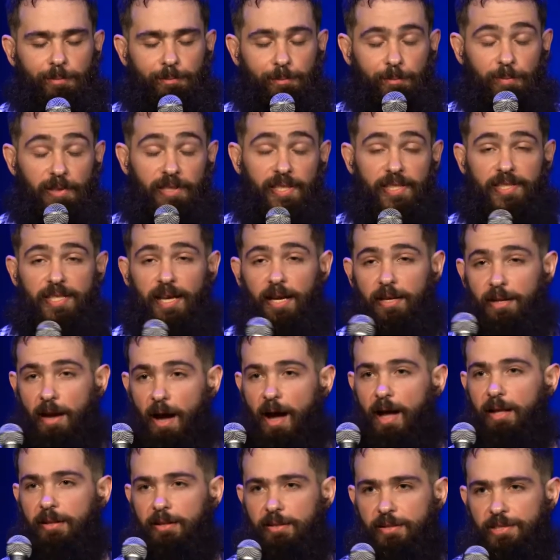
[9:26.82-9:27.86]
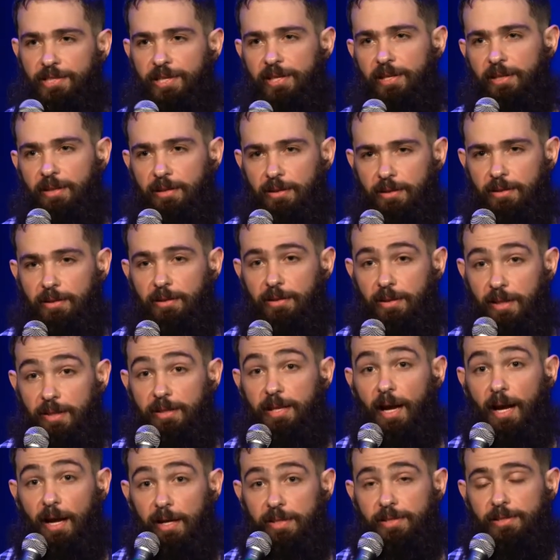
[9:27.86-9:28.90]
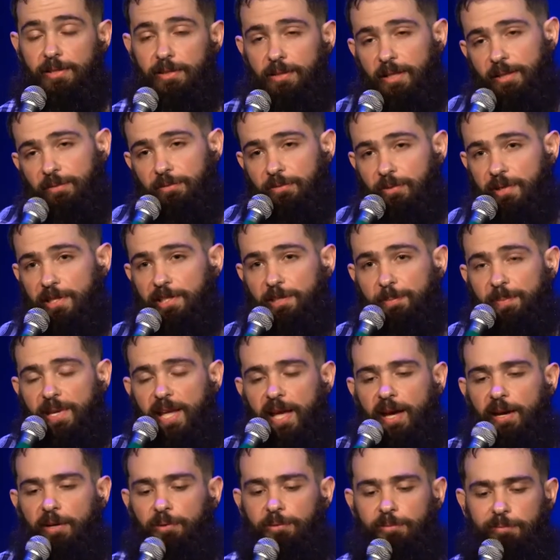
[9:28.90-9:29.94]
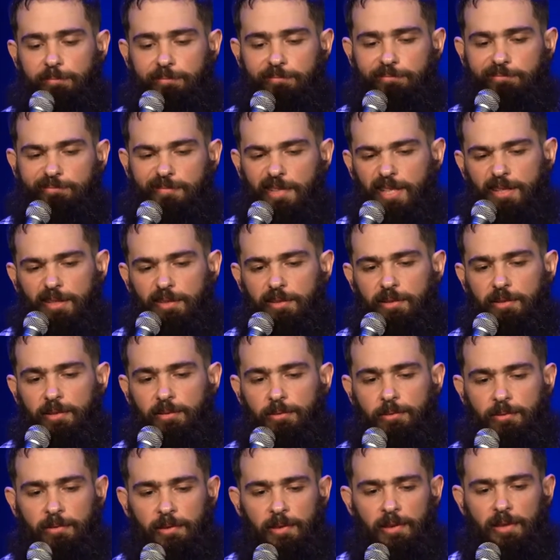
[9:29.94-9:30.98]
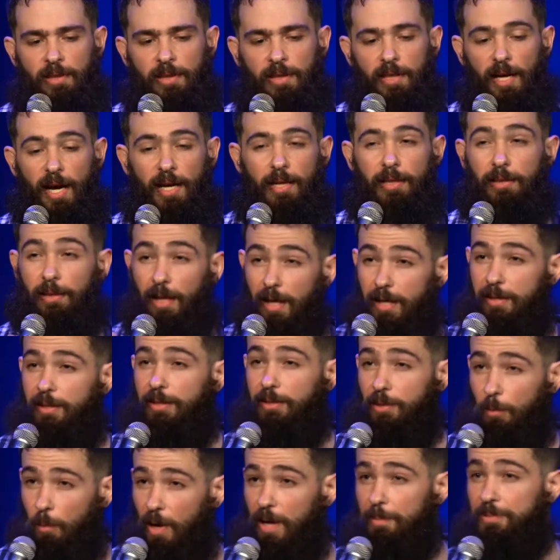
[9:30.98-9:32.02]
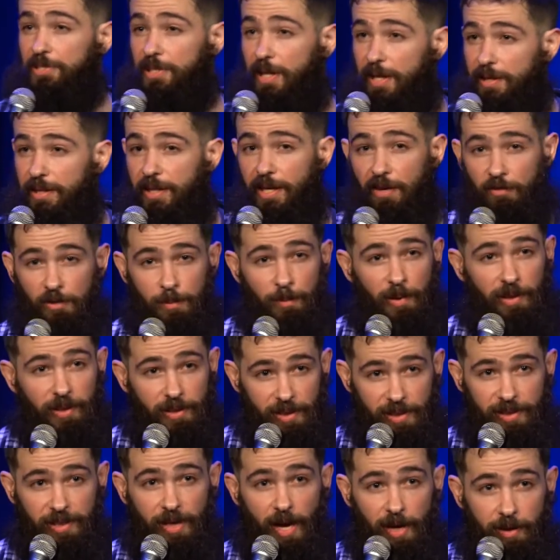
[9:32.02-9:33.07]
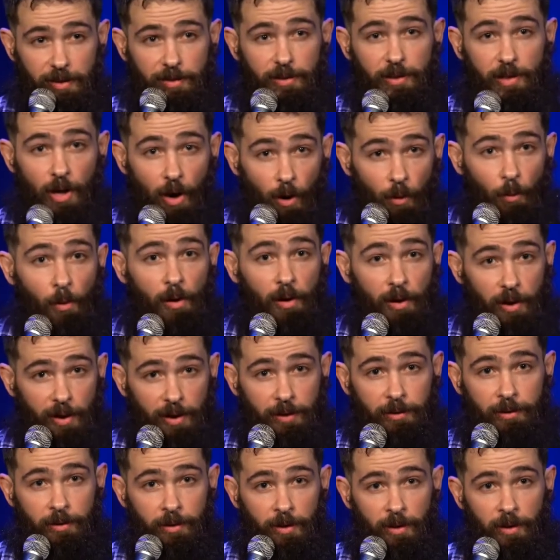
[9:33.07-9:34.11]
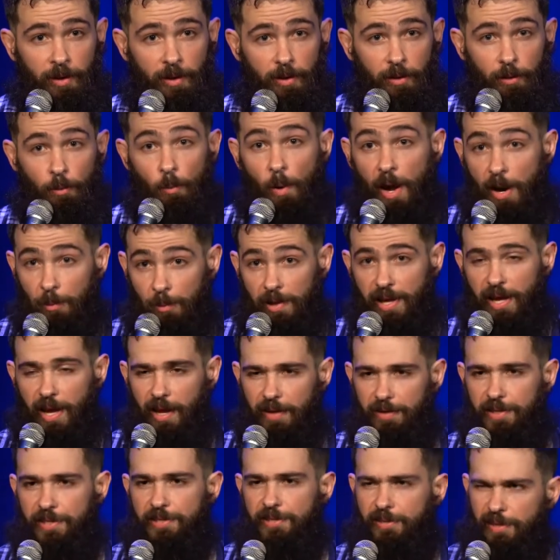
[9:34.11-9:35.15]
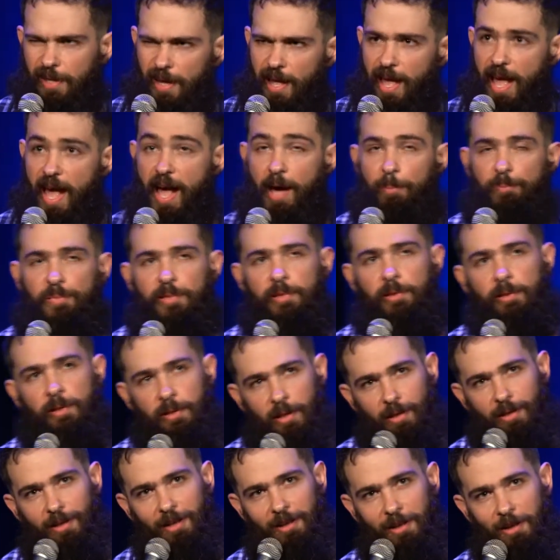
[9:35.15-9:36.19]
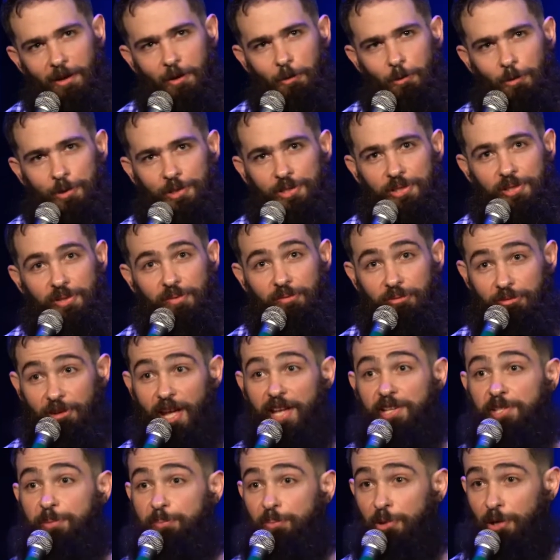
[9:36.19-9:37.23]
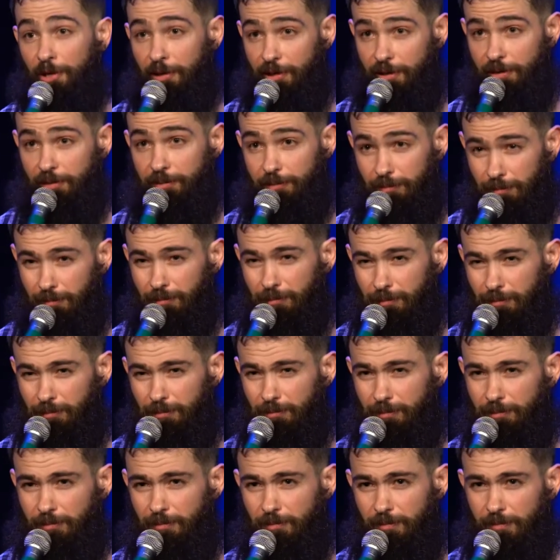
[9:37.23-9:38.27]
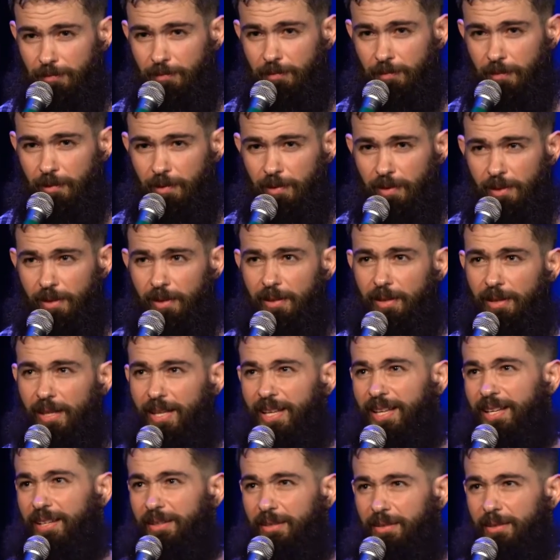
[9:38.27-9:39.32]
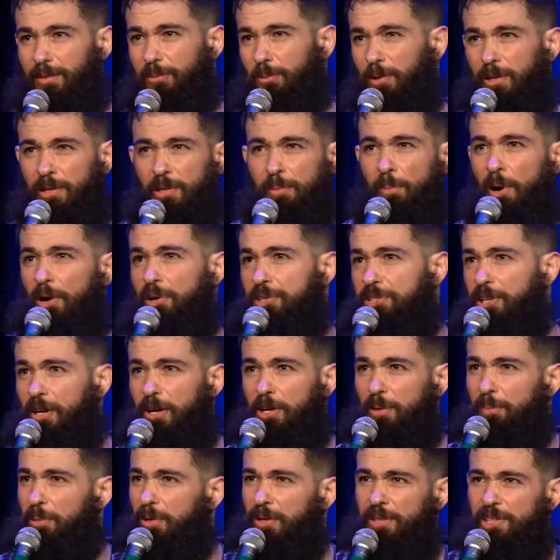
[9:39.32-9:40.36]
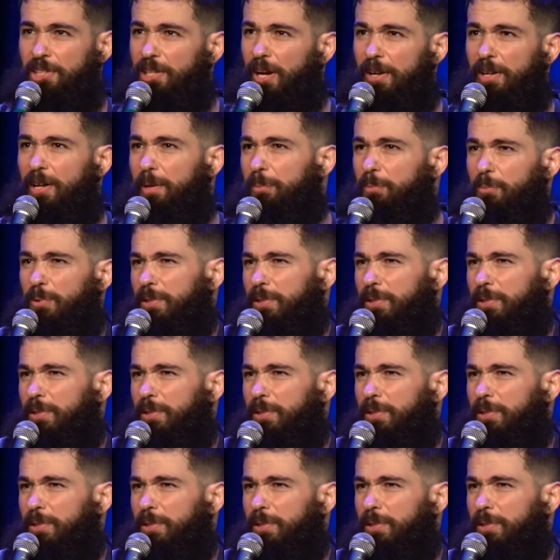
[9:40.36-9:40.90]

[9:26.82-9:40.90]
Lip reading: But the technology, it freaks me out. I don't know. I didn't like that the website that everybody decided to go on when we had this thing happen was Facebook. Yeah, what are you, Mark Zuckerberg? Shut up.